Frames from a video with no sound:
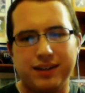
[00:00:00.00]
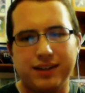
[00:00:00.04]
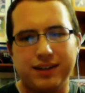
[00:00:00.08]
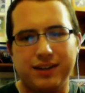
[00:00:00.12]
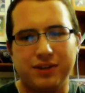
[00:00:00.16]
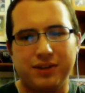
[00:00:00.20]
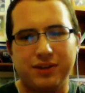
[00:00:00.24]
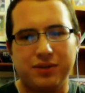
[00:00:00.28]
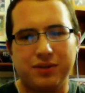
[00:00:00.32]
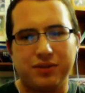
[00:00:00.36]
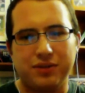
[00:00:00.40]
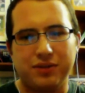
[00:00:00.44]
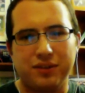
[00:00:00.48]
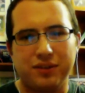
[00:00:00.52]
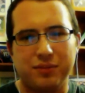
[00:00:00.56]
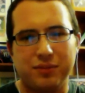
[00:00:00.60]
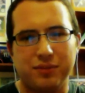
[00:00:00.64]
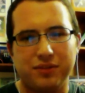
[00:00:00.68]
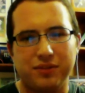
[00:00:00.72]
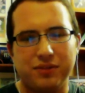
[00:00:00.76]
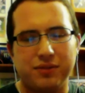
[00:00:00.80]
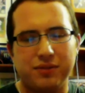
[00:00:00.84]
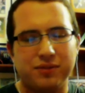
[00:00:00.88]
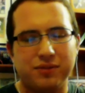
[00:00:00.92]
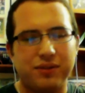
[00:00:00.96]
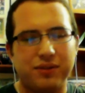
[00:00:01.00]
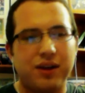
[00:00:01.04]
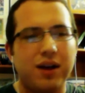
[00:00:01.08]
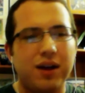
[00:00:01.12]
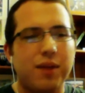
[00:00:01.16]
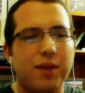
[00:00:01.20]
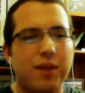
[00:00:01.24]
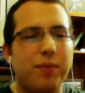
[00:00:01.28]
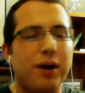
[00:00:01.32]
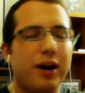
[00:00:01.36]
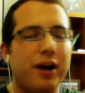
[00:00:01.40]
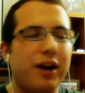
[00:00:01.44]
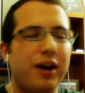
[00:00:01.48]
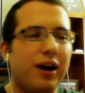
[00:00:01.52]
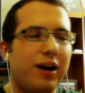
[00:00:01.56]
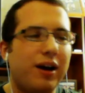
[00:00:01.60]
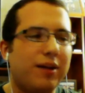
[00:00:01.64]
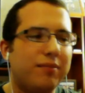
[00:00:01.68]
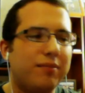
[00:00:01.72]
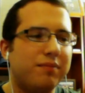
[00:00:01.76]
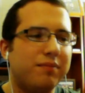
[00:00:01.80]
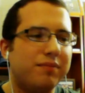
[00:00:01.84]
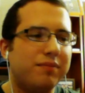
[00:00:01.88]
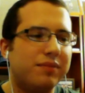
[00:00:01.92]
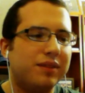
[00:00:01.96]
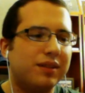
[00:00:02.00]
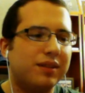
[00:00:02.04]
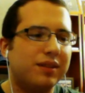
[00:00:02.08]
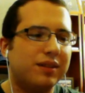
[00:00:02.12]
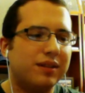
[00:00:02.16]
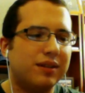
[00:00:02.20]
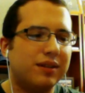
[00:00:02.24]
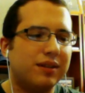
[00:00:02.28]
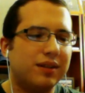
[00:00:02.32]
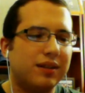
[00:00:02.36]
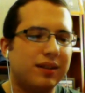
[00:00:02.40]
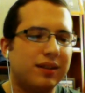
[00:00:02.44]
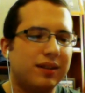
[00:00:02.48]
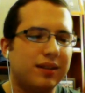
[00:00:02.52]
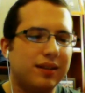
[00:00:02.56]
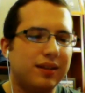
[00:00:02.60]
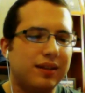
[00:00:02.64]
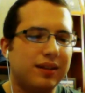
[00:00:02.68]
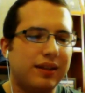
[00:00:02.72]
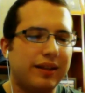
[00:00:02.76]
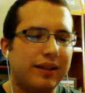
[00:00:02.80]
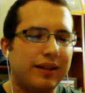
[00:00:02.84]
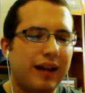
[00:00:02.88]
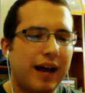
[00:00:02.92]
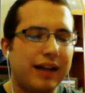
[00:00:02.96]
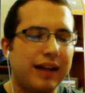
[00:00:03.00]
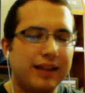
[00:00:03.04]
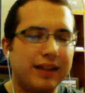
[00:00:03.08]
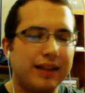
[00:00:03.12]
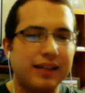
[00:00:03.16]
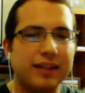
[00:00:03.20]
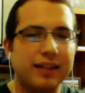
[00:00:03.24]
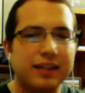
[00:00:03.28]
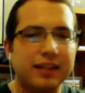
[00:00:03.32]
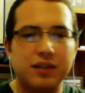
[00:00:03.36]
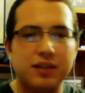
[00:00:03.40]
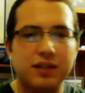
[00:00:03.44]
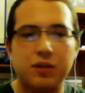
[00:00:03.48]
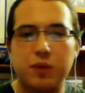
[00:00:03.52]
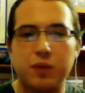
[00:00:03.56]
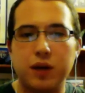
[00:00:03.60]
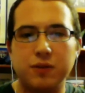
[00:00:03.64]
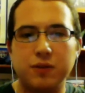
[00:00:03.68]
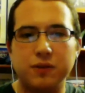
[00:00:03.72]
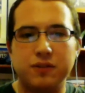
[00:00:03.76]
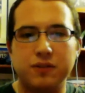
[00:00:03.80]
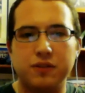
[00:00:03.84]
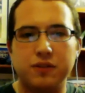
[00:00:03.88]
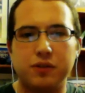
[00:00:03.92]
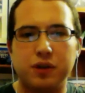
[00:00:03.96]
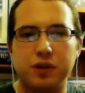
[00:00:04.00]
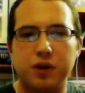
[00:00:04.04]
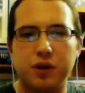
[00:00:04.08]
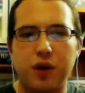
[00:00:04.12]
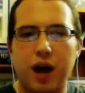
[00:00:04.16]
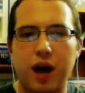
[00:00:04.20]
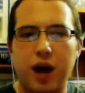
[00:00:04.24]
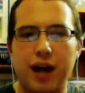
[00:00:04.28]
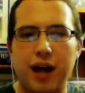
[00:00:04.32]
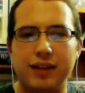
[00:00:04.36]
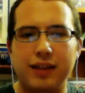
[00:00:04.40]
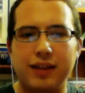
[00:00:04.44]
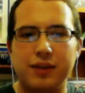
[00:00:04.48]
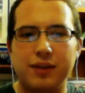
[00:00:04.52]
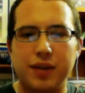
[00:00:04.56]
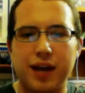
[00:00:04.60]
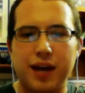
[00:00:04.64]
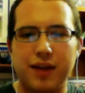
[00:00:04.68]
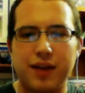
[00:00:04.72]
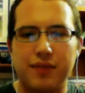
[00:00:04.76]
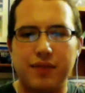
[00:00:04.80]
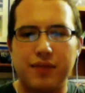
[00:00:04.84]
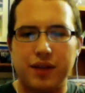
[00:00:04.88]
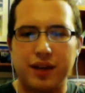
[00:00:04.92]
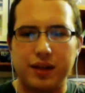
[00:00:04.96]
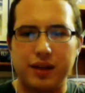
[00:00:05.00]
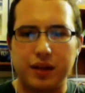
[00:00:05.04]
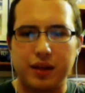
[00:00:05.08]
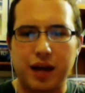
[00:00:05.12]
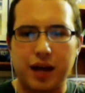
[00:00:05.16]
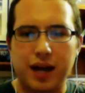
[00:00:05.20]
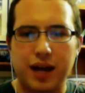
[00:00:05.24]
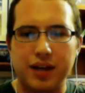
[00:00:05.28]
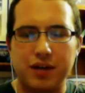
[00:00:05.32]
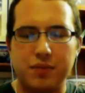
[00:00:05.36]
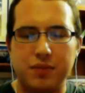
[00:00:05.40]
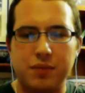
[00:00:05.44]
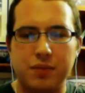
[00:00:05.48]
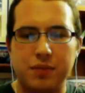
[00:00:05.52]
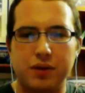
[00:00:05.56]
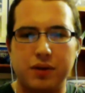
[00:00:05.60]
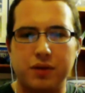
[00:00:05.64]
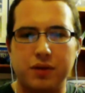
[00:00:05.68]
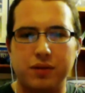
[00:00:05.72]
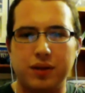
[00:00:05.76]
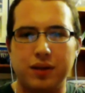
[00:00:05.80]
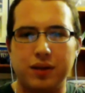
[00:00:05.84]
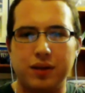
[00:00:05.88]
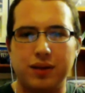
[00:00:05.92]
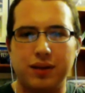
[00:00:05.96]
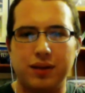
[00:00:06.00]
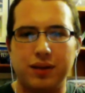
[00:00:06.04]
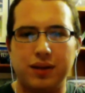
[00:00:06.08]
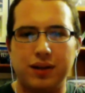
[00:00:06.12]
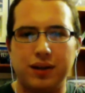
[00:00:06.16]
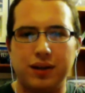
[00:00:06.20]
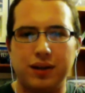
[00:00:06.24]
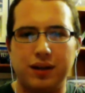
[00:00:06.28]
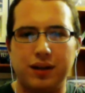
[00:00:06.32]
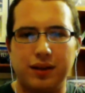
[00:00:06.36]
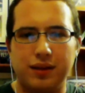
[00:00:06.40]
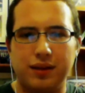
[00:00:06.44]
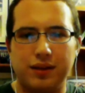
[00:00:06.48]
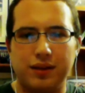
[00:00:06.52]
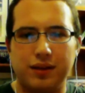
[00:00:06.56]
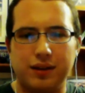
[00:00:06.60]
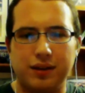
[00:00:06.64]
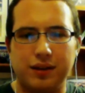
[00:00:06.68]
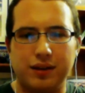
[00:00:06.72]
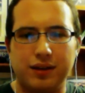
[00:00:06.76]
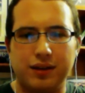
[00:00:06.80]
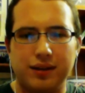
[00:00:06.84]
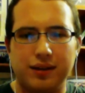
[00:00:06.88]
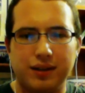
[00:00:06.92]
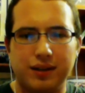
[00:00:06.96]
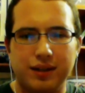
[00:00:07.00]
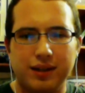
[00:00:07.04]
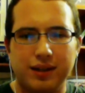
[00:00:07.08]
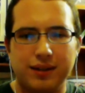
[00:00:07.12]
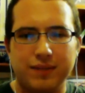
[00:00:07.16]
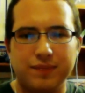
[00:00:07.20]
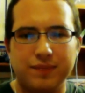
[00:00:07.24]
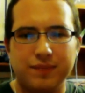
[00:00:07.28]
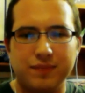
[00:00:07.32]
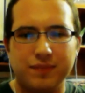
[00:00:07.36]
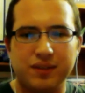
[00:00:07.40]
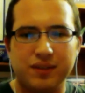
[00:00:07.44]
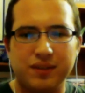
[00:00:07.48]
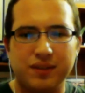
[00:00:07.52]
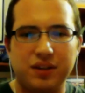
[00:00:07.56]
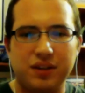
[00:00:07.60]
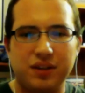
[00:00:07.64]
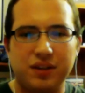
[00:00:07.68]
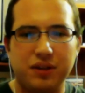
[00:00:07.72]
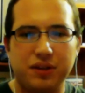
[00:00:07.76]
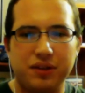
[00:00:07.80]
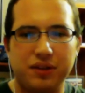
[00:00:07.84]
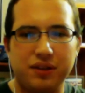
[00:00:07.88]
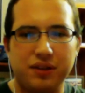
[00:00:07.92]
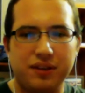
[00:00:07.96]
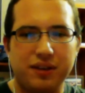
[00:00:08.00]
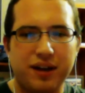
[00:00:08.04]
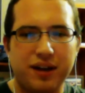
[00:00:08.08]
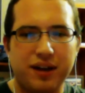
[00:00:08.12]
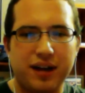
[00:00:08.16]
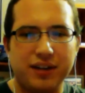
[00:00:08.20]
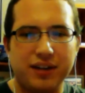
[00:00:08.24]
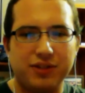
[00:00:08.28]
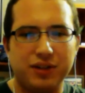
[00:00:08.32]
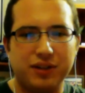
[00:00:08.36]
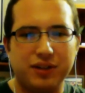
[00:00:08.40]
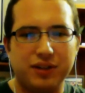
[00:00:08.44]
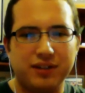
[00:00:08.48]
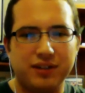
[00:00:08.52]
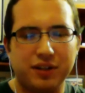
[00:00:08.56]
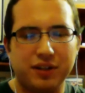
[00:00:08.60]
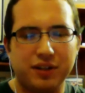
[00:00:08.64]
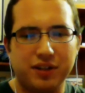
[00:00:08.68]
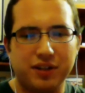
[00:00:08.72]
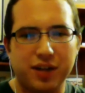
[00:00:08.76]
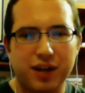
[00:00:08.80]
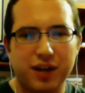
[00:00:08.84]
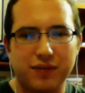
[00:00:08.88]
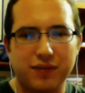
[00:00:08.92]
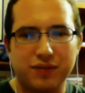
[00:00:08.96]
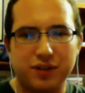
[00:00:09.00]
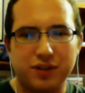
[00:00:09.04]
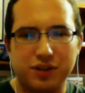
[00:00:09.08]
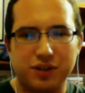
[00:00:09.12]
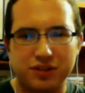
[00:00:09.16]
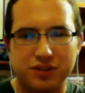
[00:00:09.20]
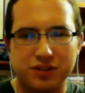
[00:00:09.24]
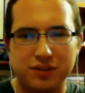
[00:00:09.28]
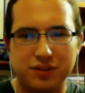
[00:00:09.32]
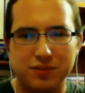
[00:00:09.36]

are you the same person? But I think they did it well with Zuko. I think we have that line in book 3, the kill the I tried to kill the Avatar in a